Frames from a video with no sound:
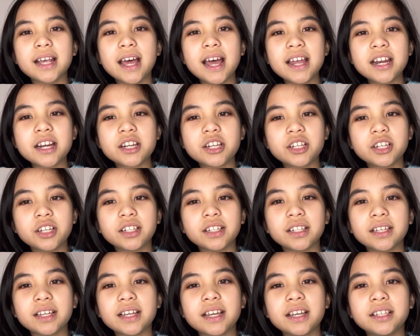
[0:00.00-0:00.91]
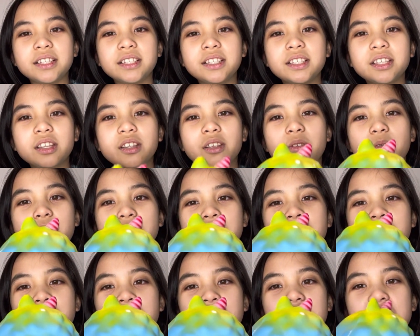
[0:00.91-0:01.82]
actually a
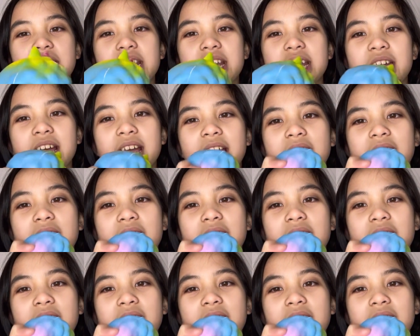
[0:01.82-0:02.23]
squishy,